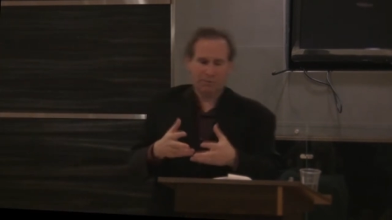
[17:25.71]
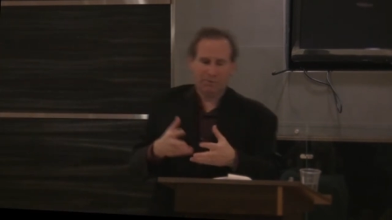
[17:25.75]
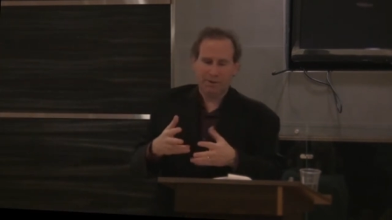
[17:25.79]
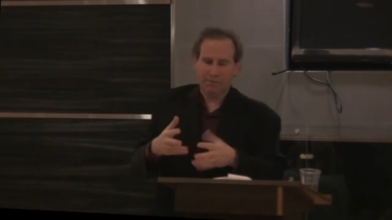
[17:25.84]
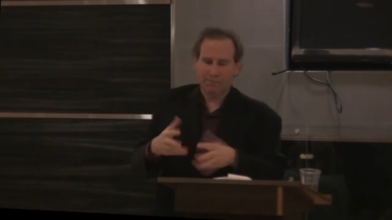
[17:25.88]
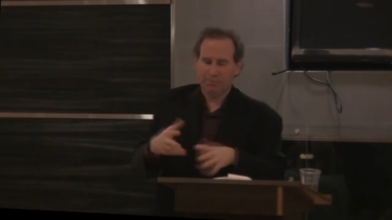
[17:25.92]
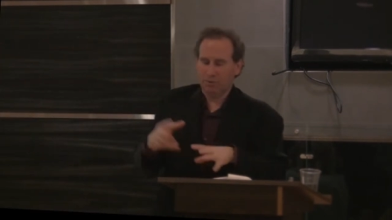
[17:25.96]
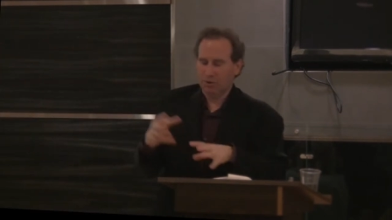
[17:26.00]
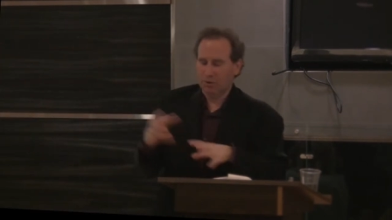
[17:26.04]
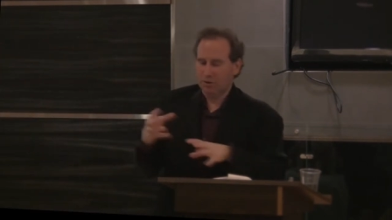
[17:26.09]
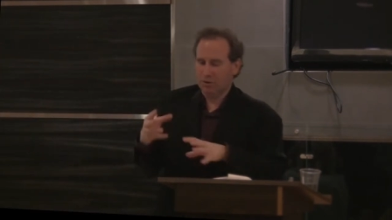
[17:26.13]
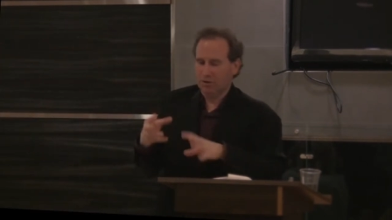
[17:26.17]

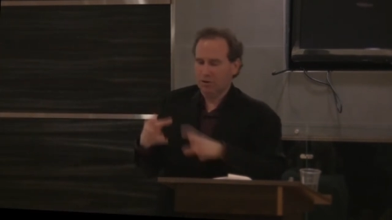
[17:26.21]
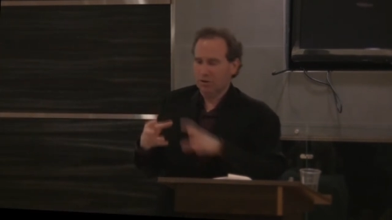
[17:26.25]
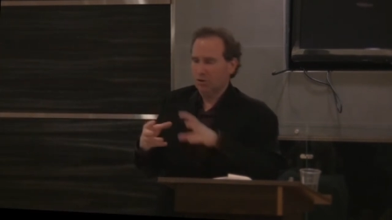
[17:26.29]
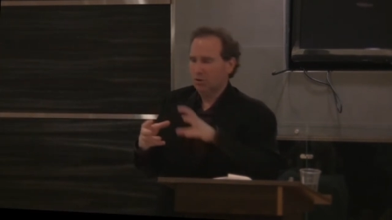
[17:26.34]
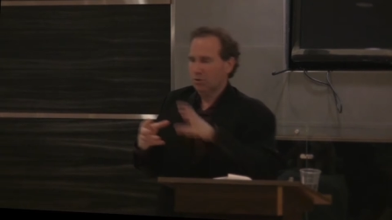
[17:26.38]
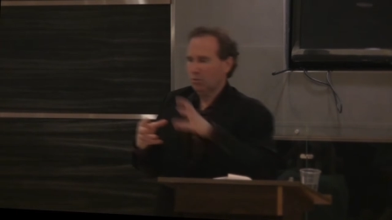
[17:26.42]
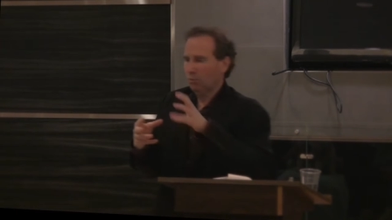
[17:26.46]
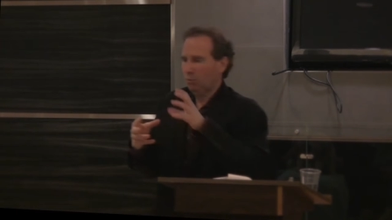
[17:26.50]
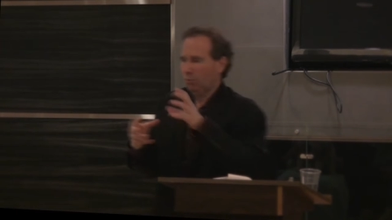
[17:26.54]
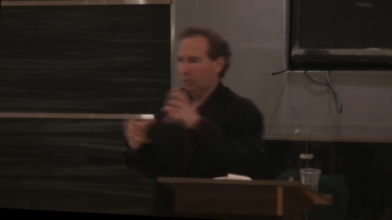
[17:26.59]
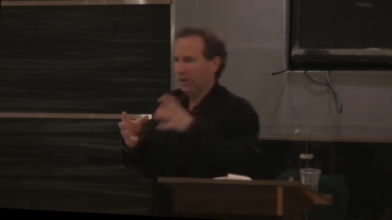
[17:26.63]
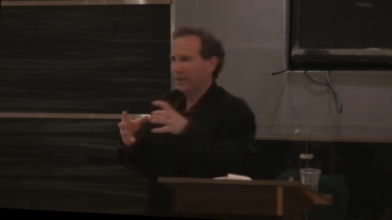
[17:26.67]
people
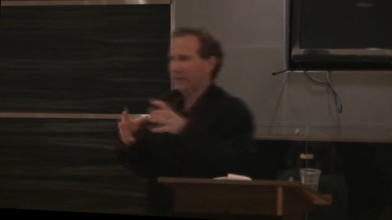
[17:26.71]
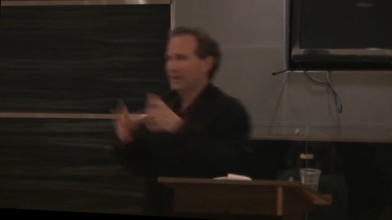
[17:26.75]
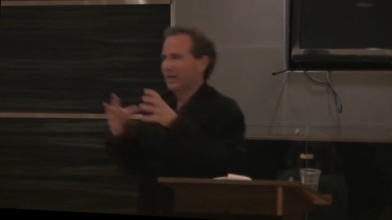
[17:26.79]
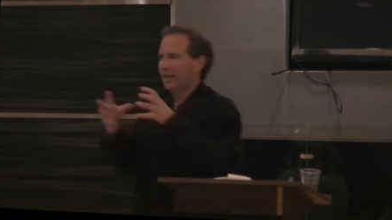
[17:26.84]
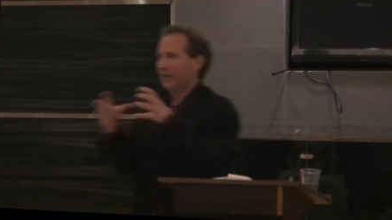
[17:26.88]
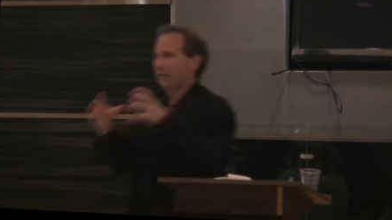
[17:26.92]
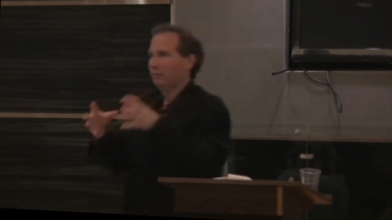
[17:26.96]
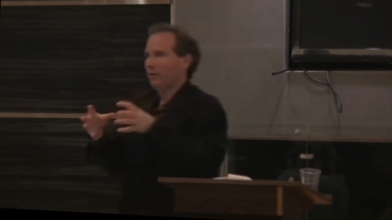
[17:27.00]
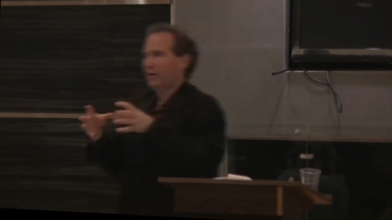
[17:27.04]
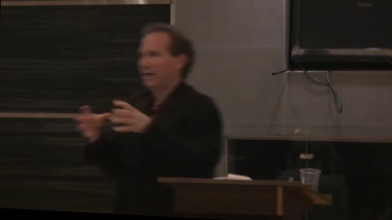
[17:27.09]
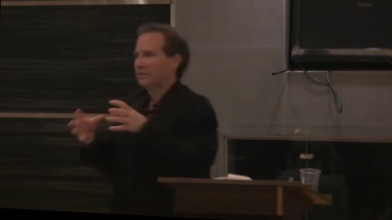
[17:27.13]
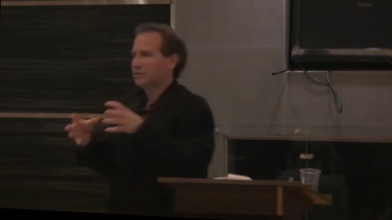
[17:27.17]
when
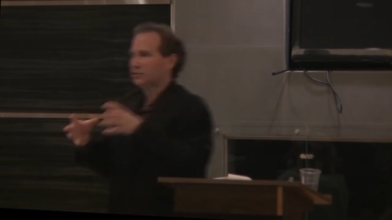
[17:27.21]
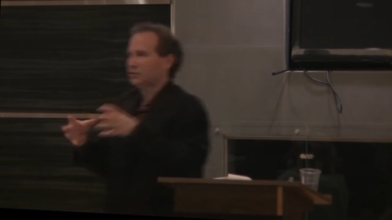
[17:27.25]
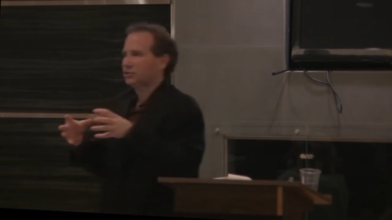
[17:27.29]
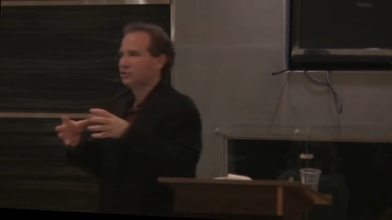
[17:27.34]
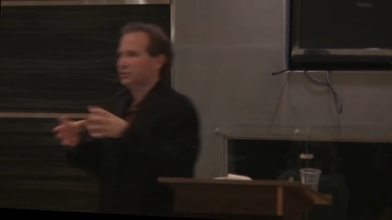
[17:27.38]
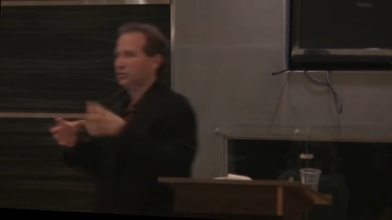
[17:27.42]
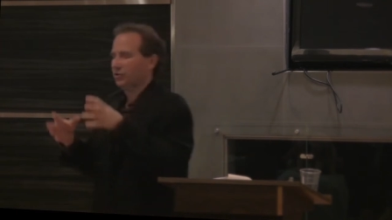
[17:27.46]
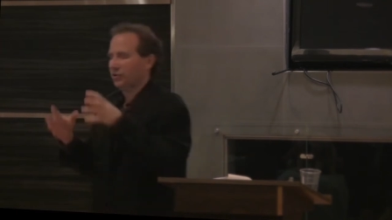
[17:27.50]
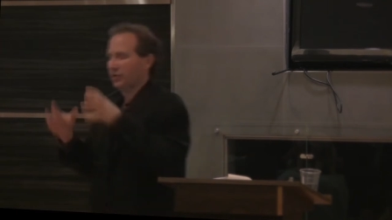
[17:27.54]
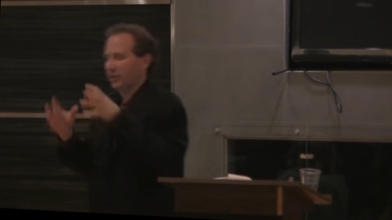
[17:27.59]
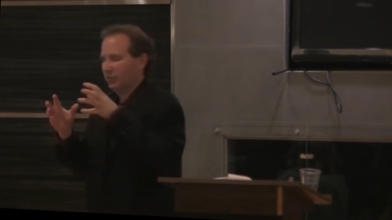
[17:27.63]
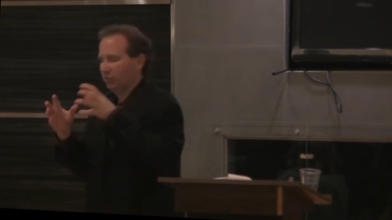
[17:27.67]
they
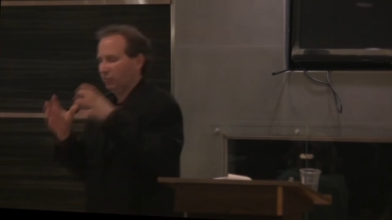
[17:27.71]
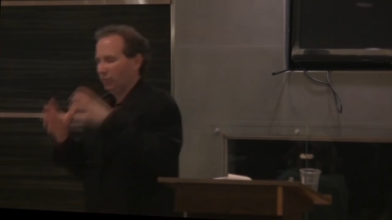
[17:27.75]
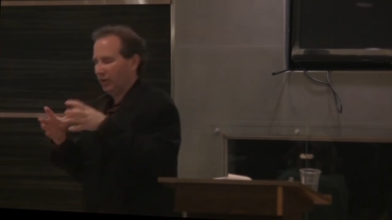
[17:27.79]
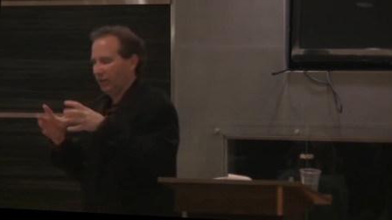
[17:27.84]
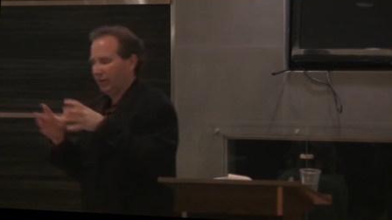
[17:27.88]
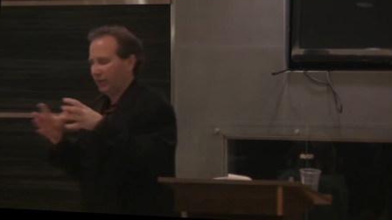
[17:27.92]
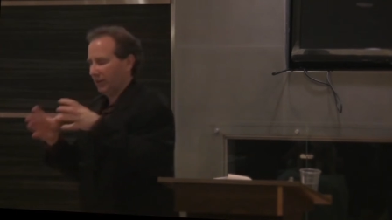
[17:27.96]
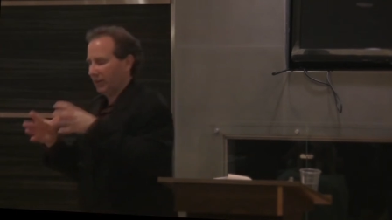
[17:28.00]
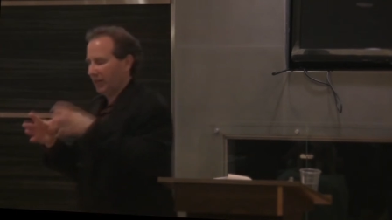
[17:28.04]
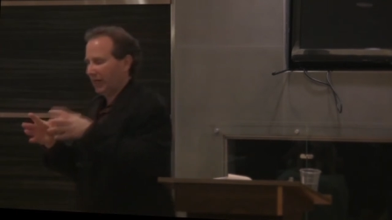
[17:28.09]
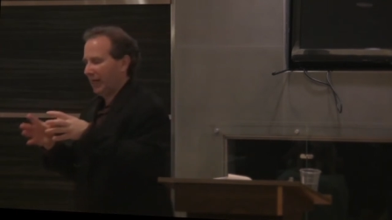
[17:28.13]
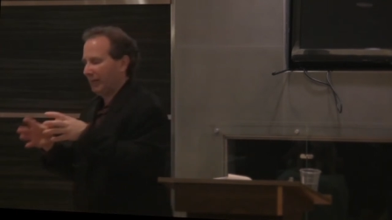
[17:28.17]
register it
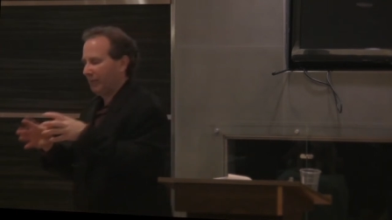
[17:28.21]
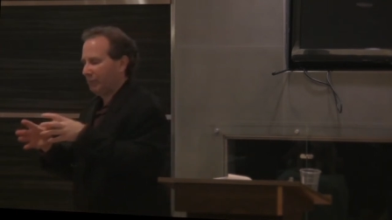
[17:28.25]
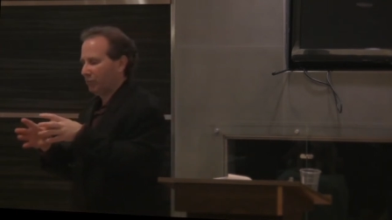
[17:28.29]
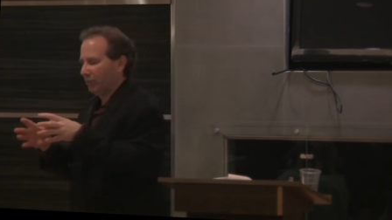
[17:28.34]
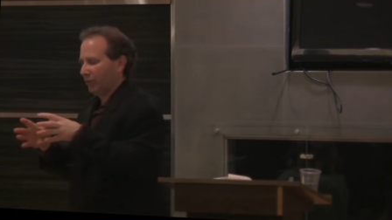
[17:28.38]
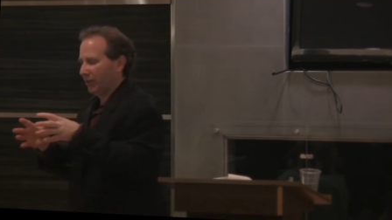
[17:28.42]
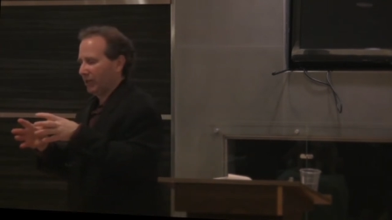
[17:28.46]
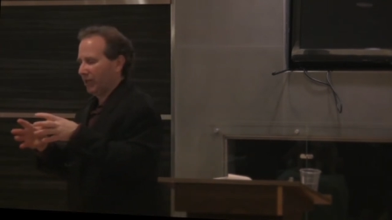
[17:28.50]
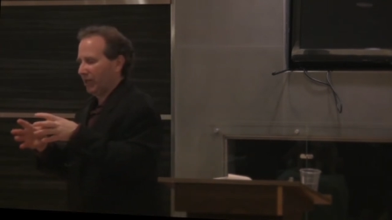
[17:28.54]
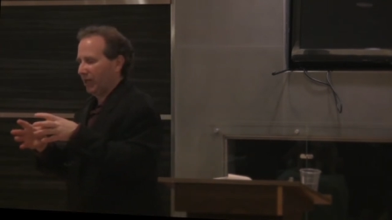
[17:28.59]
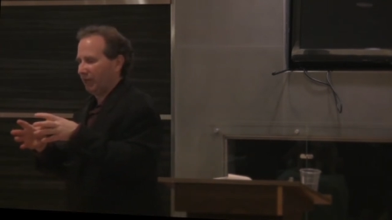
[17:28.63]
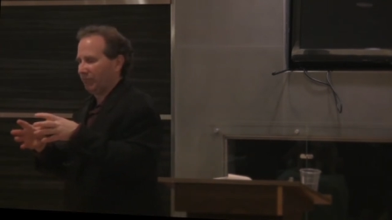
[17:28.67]
with the
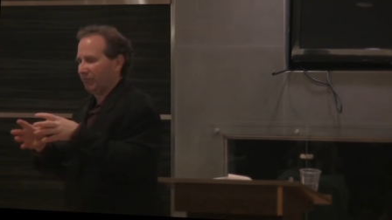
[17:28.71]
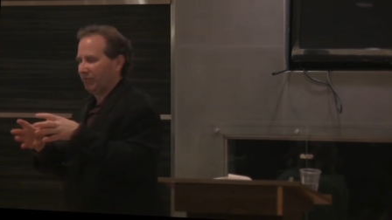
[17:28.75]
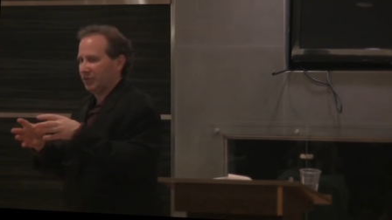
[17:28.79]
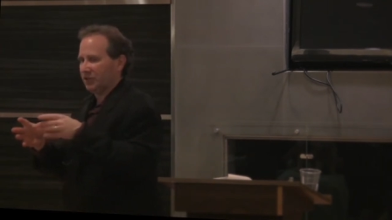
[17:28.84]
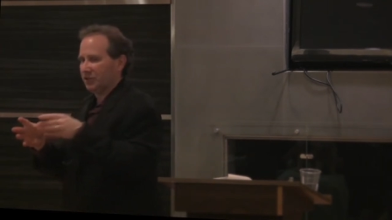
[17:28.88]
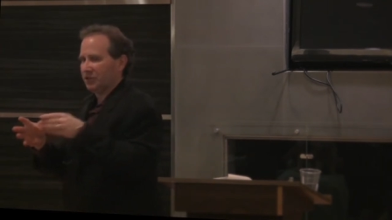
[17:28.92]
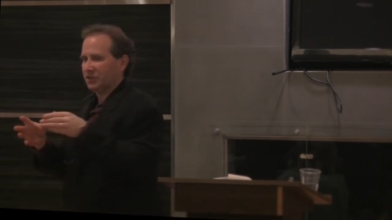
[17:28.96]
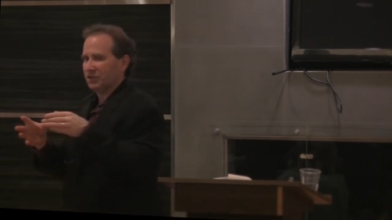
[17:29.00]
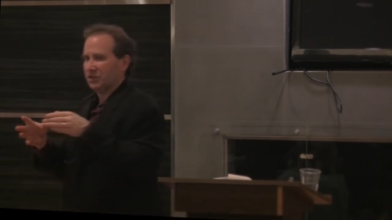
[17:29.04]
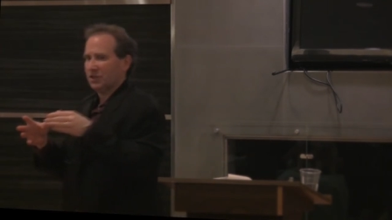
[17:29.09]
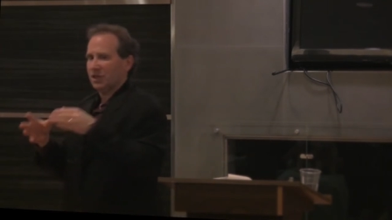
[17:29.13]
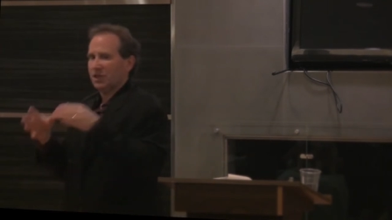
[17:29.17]
Copyright
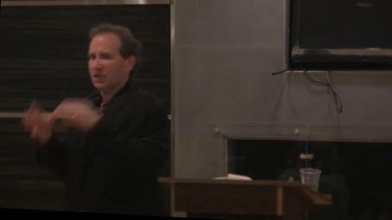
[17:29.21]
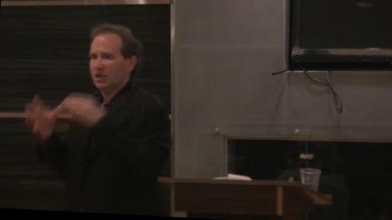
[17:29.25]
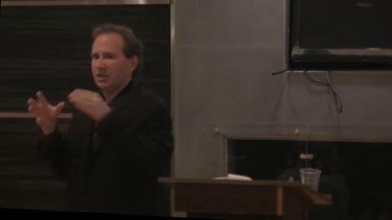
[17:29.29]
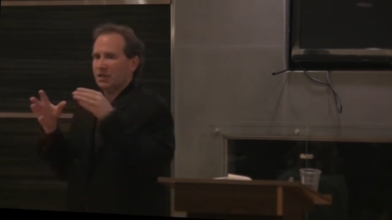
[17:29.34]
Office,